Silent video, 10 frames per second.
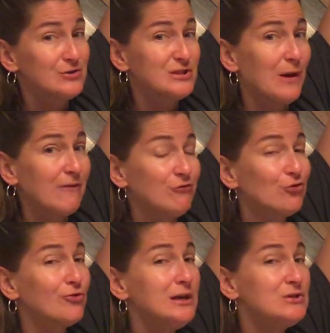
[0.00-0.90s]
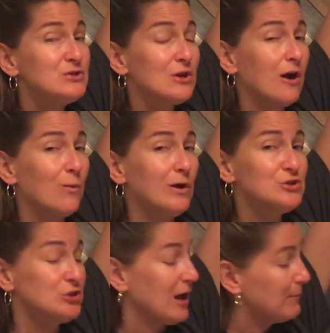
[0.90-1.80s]
So after green star, what
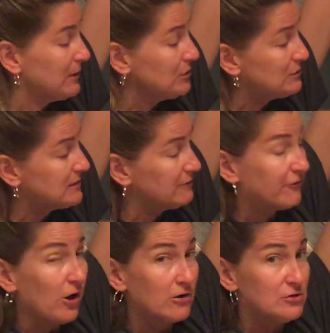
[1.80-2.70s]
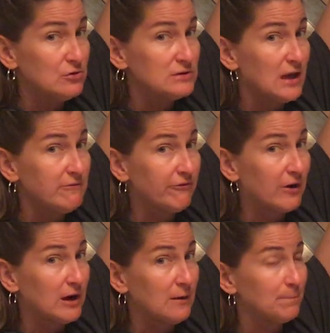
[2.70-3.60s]
should I be using for our new 10
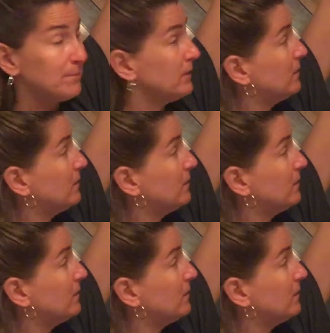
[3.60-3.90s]
frame?